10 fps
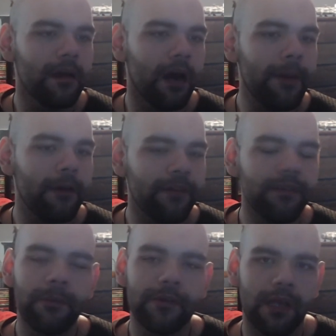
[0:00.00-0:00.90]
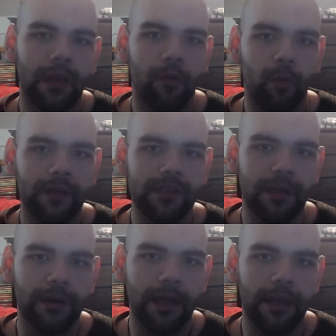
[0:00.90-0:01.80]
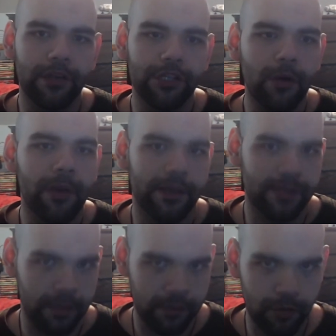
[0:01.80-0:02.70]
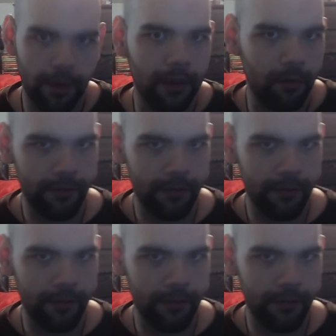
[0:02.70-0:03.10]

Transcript: about 50% of the ones that are getting showcased in this trailer we've